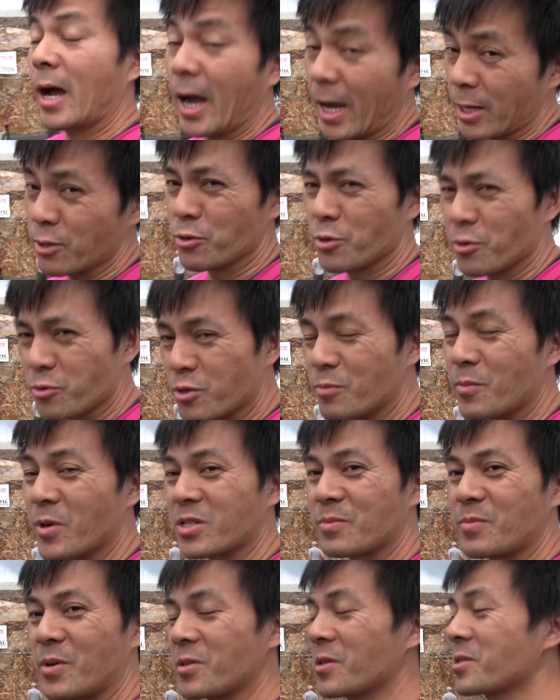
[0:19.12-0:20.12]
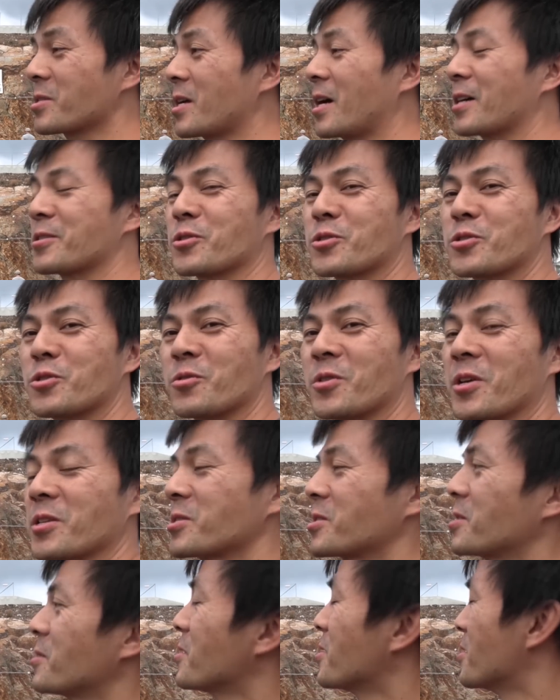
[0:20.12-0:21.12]
I don't know too much about it. I just know
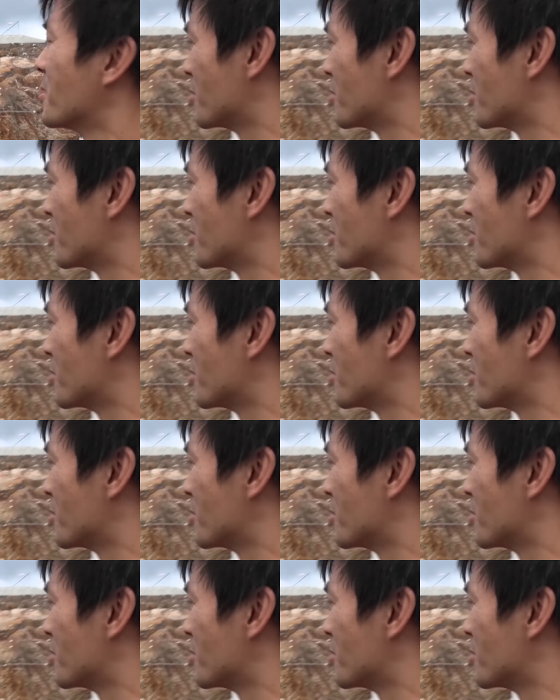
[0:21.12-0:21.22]
that